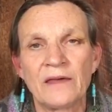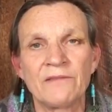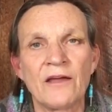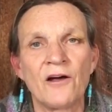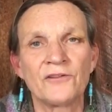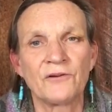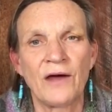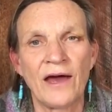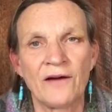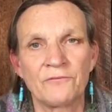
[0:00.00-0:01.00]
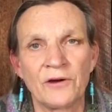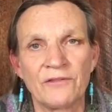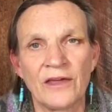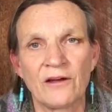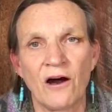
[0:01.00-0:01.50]
And they also have
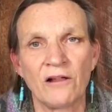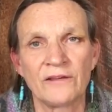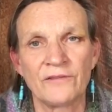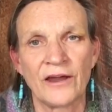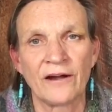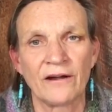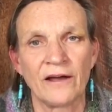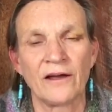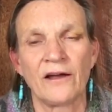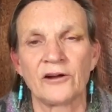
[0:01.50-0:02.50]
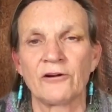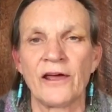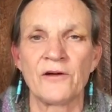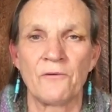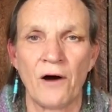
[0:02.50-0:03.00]
what they call in there a
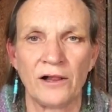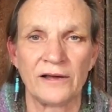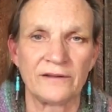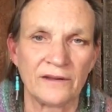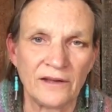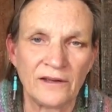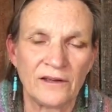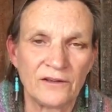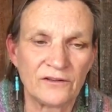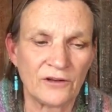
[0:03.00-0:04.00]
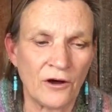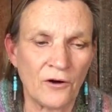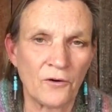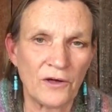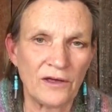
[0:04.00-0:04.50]
credit wallet.
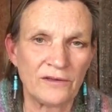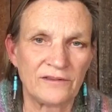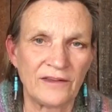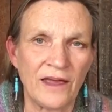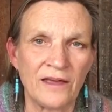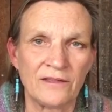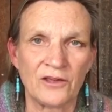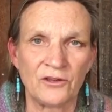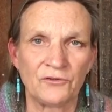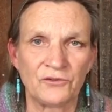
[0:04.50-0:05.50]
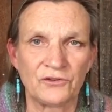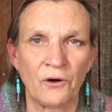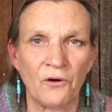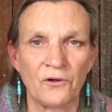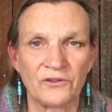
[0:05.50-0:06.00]
So say that you
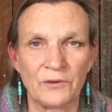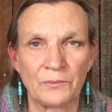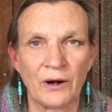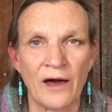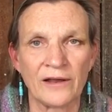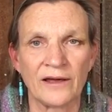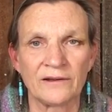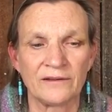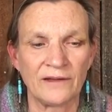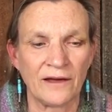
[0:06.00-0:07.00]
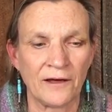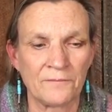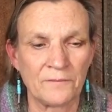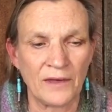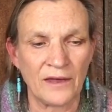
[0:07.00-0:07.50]
sold some product
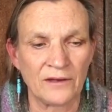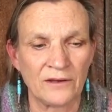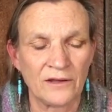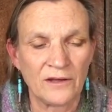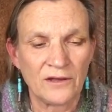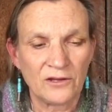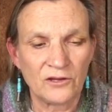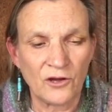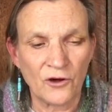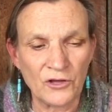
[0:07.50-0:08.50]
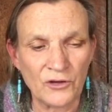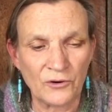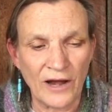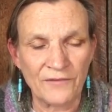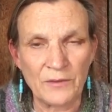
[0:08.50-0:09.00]
and you
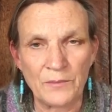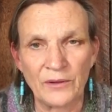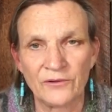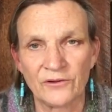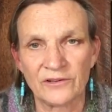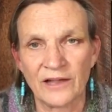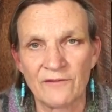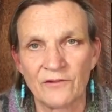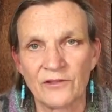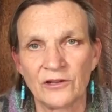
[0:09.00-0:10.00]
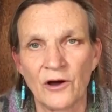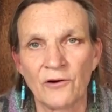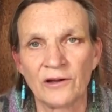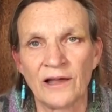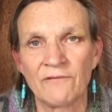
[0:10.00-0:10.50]
were at the builder's level, the
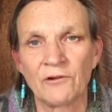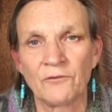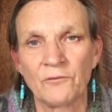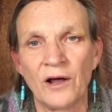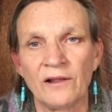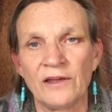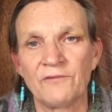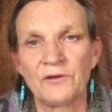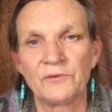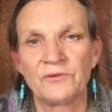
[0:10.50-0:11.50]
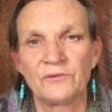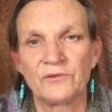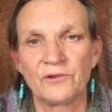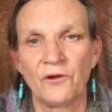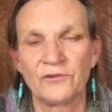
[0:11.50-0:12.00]
lower level. Well, if you
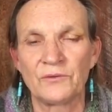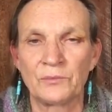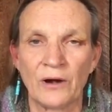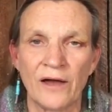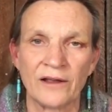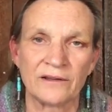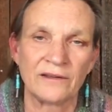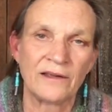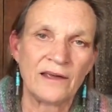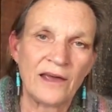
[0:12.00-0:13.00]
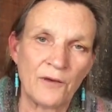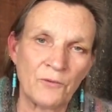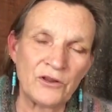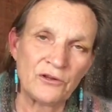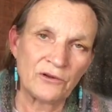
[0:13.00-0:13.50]
sold some product and
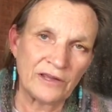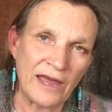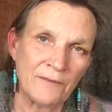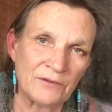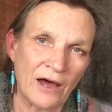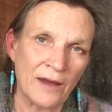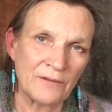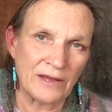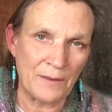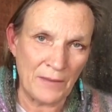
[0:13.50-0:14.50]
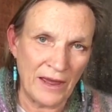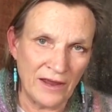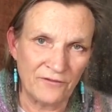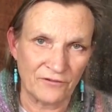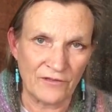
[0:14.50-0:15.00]
when you came time to get
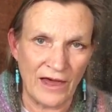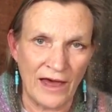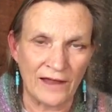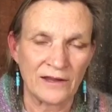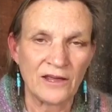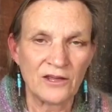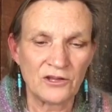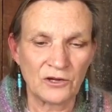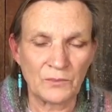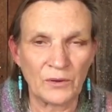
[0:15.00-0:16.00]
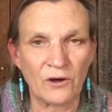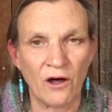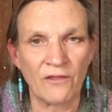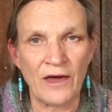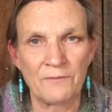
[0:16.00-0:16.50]
paid for that, you could put
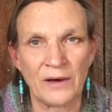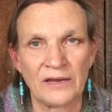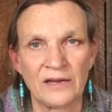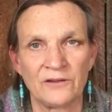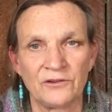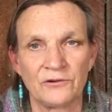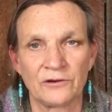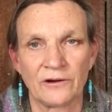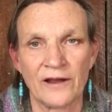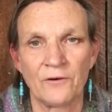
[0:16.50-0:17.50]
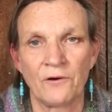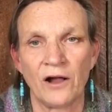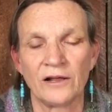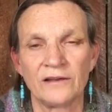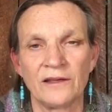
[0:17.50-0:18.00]
all that money into a credit
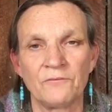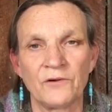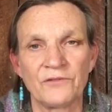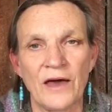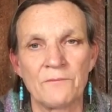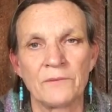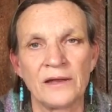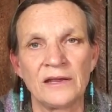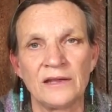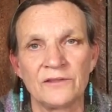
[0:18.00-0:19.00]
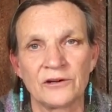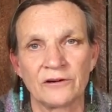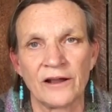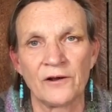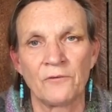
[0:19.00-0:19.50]
wallet. And with that money in the
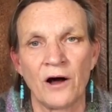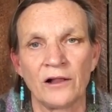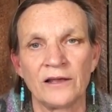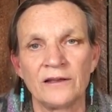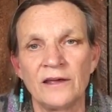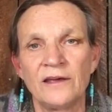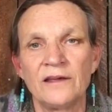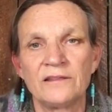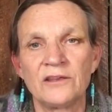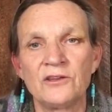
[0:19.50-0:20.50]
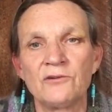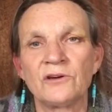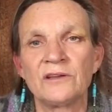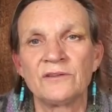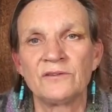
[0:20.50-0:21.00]
credit wallet, then you
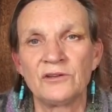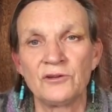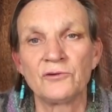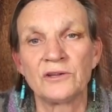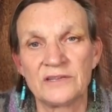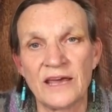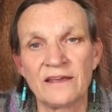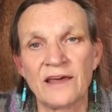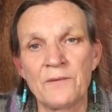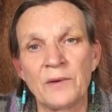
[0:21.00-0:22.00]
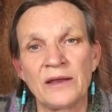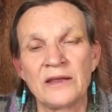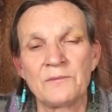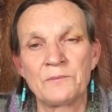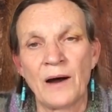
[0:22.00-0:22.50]
can take that
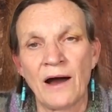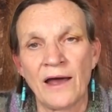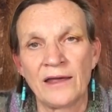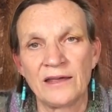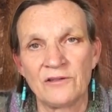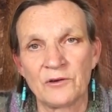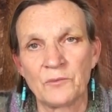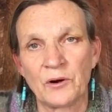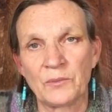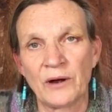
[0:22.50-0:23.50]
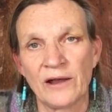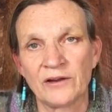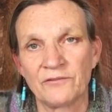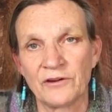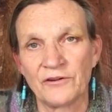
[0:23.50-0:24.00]
money and buy either more
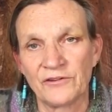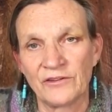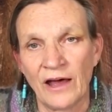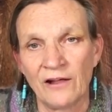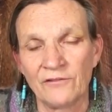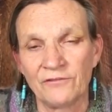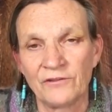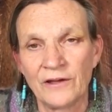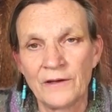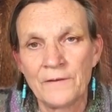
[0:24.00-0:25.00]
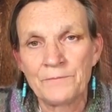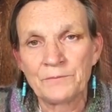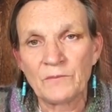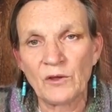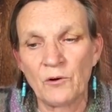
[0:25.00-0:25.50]
product for yourself,
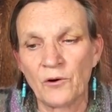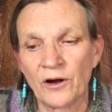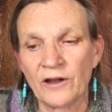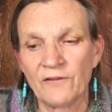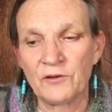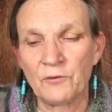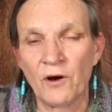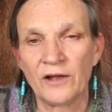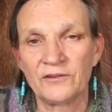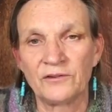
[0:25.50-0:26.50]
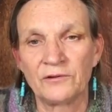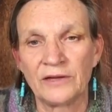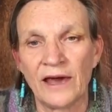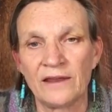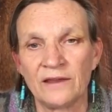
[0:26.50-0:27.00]
or you want to
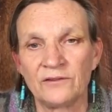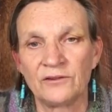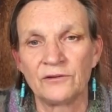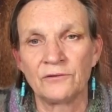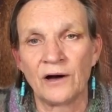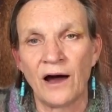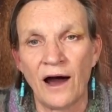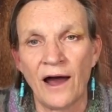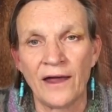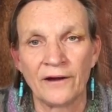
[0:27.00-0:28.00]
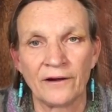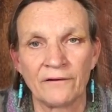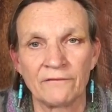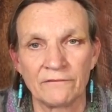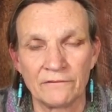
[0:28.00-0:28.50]
get into a
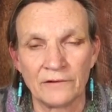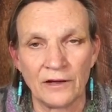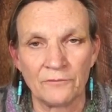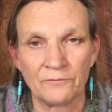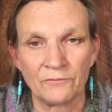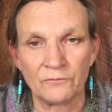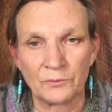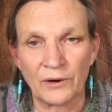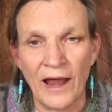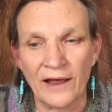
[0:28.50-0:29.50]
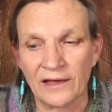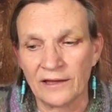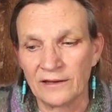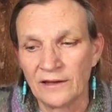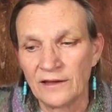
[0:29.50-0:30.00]
higher
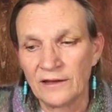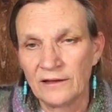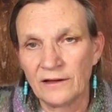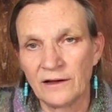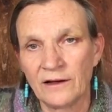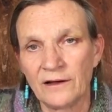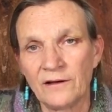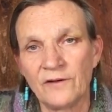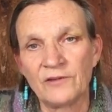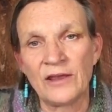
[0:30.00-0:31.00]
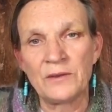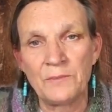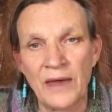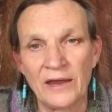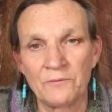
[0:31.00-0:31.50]
bracket of getting
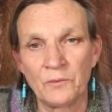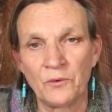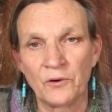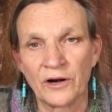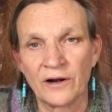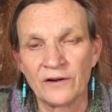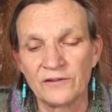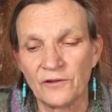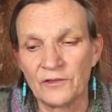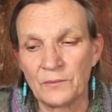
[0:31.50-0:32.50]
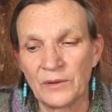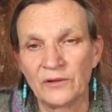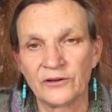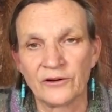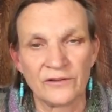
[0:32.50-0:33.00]
paid more. So the
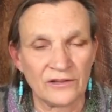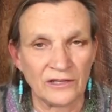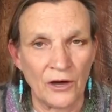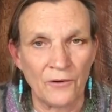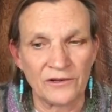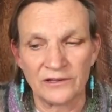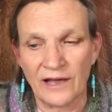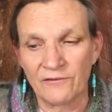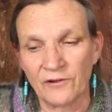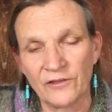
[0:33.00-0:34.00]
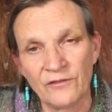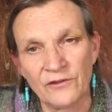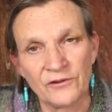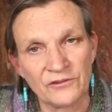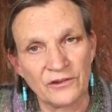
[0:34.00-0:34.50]
builder is the lowest level, then
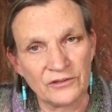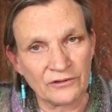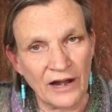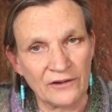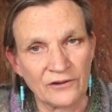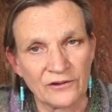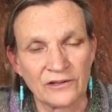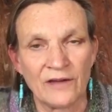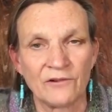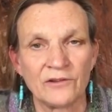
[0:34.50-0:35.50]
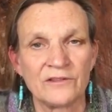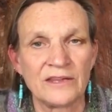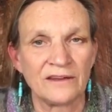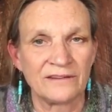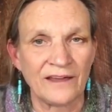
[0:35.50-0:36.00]
there's the director's level, and
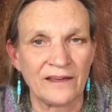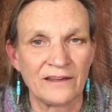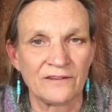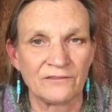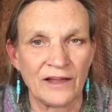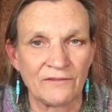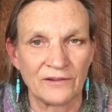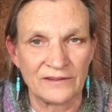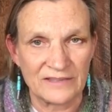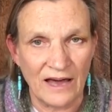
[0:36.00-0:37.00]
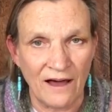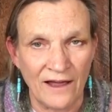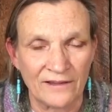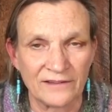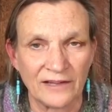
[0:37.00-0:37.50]
the executive level is the
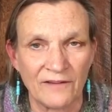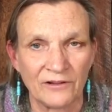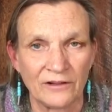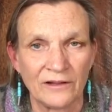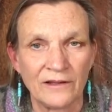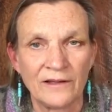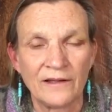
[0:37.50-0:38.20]
highest level.